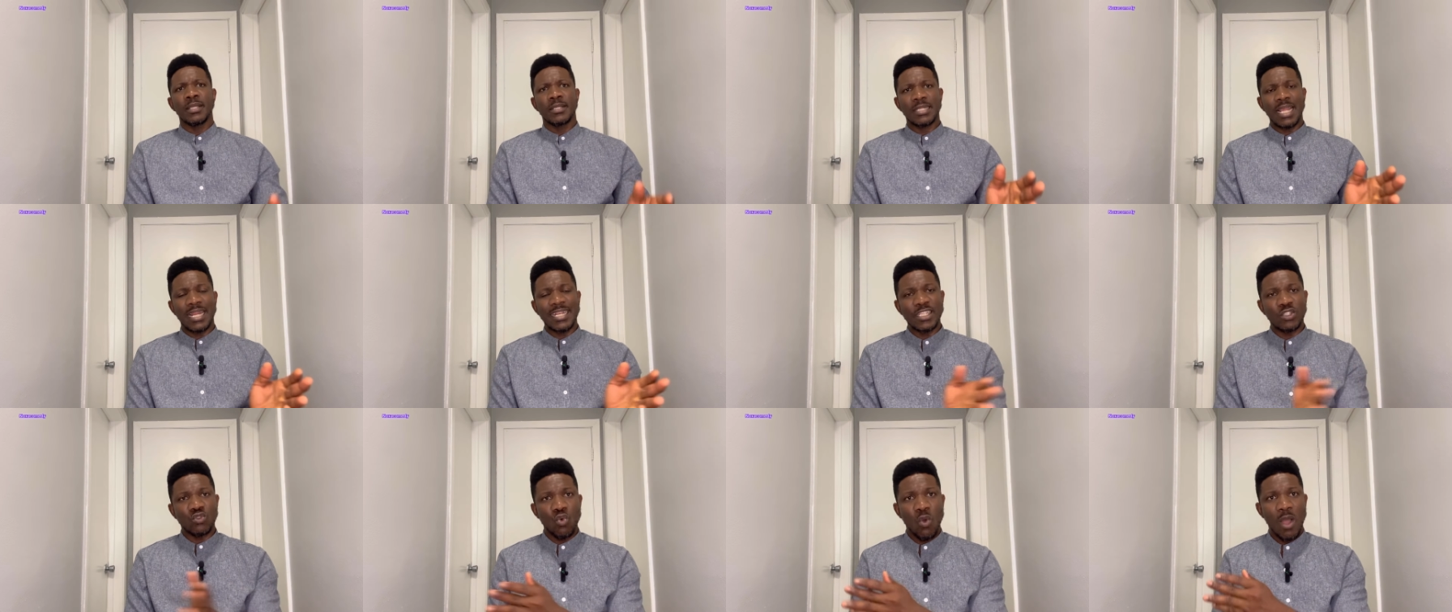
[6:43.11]

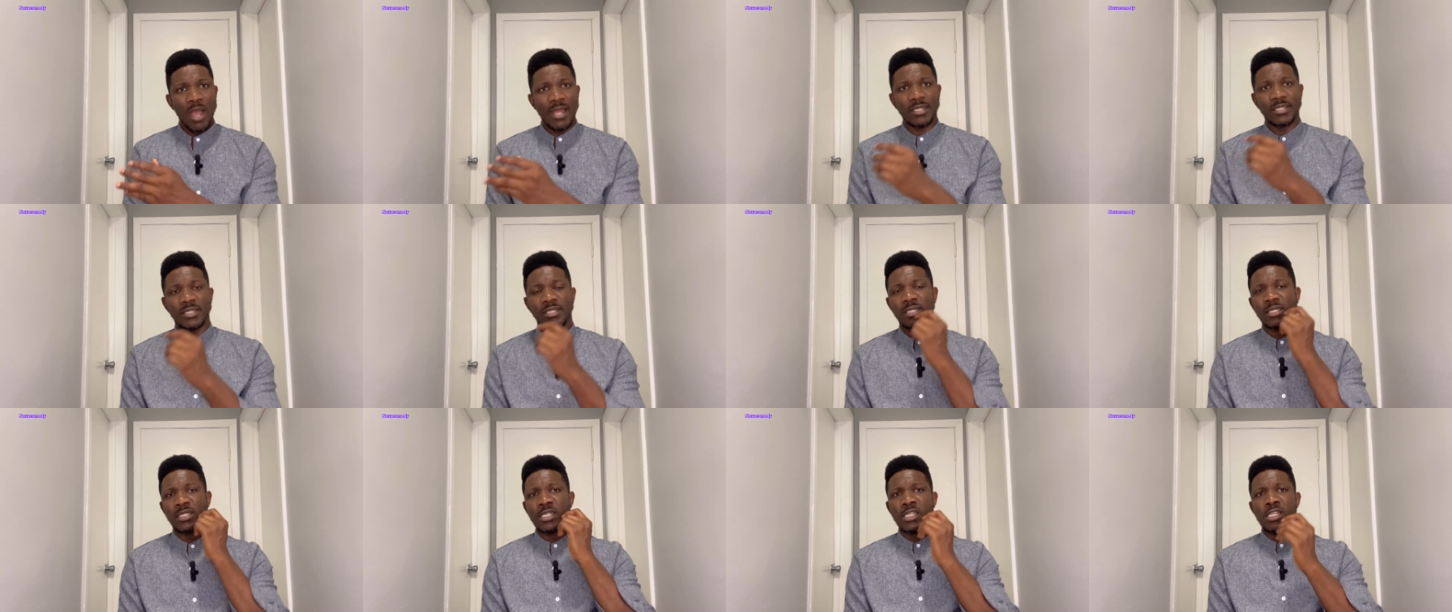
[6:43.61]
That is one.
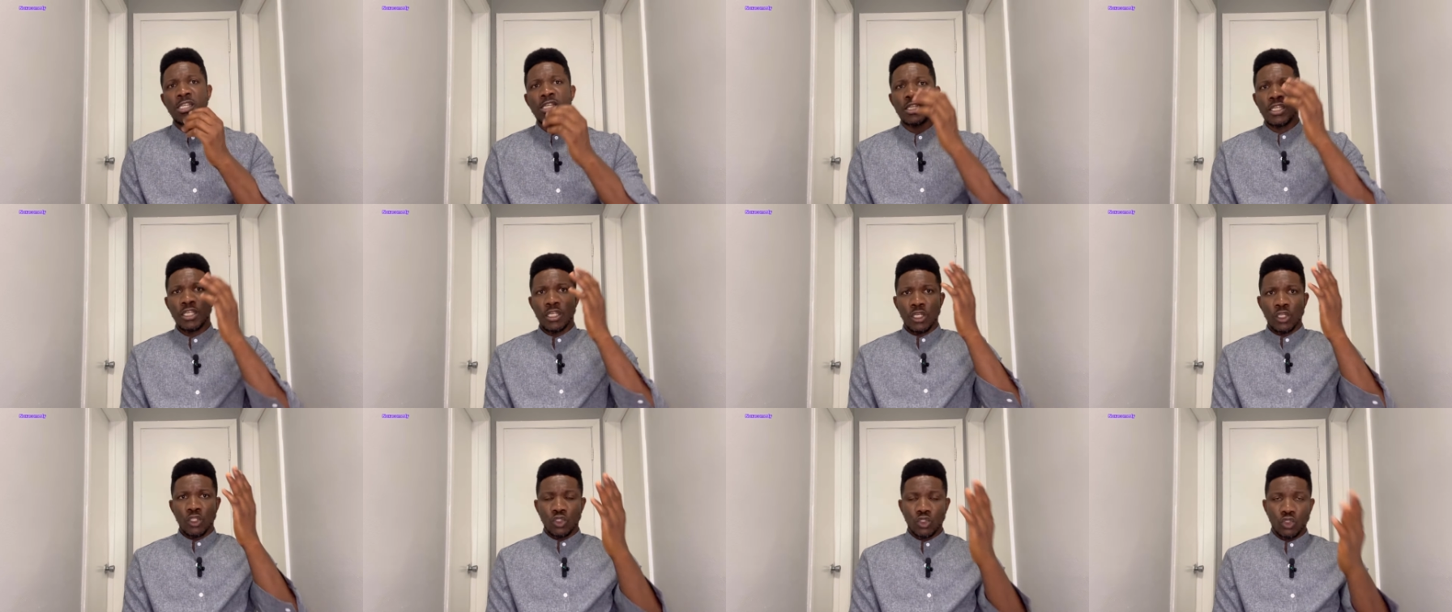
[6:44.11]

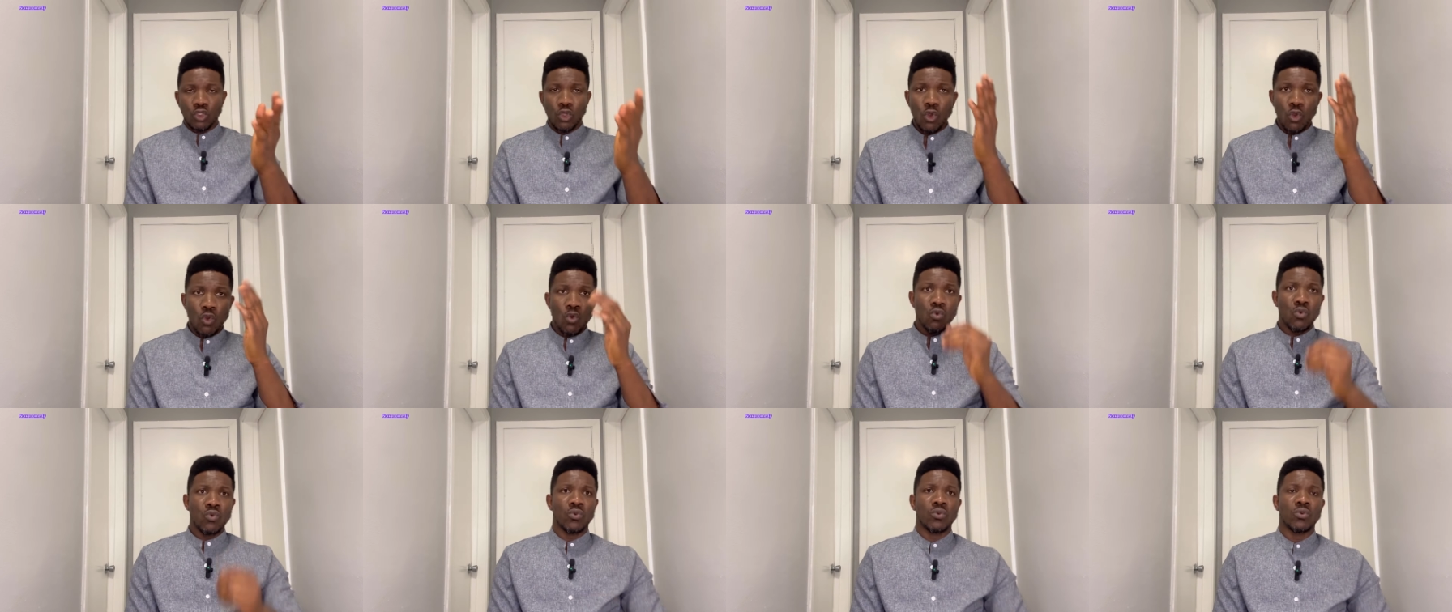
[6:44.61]

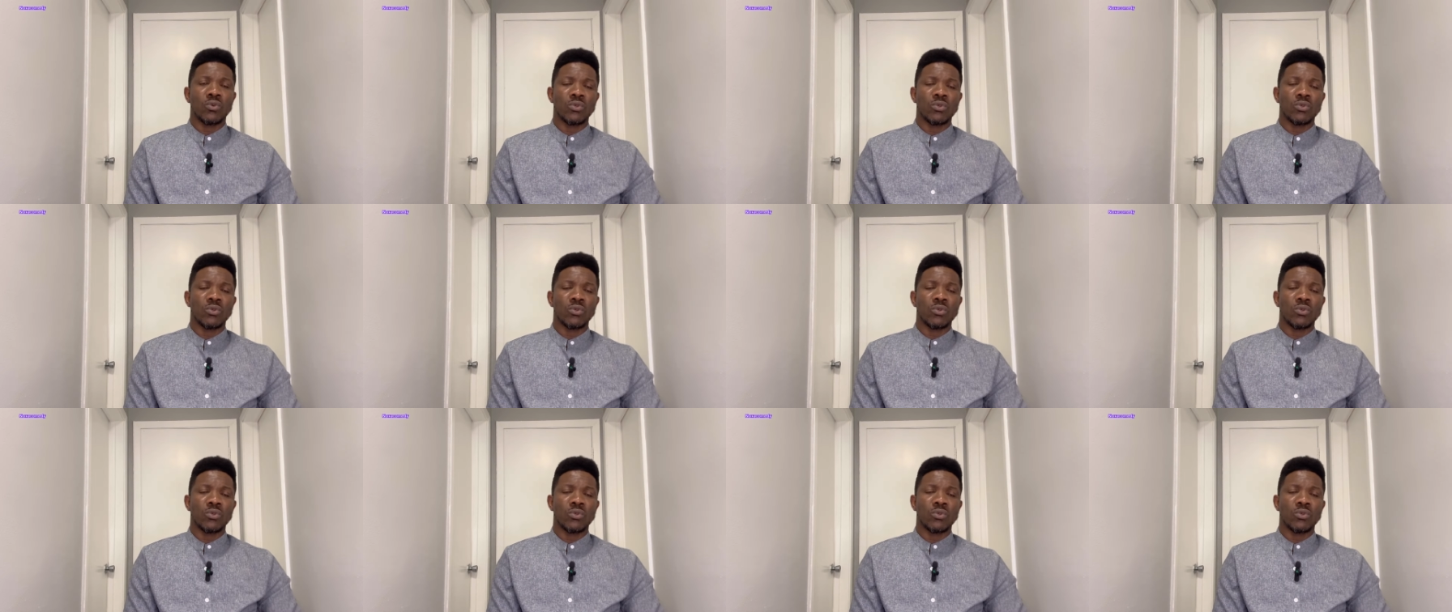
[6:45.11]
2,